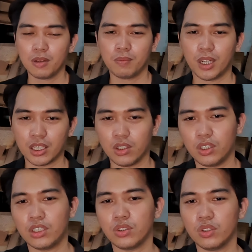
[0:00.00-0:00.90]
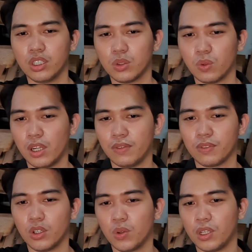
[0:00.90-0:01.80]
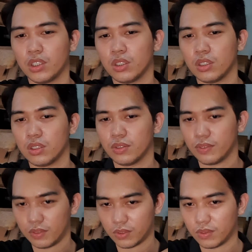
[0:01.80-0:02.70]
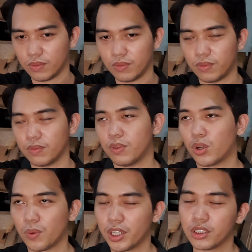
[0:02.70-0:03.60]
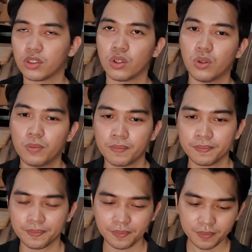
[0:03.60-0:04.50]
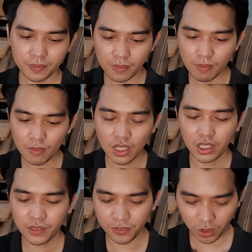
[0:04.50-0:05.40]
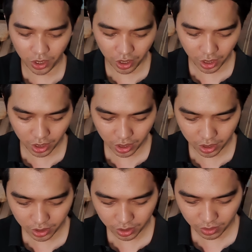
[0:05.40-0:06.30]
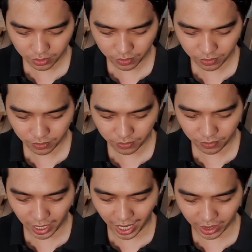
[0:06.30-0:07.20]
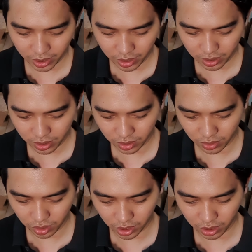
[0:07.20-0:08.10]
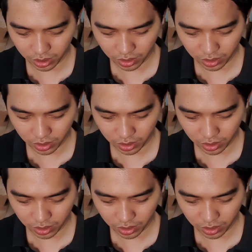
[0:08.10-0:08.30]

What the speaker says: But it's on the 12 going forward. So, if you're flat, okay,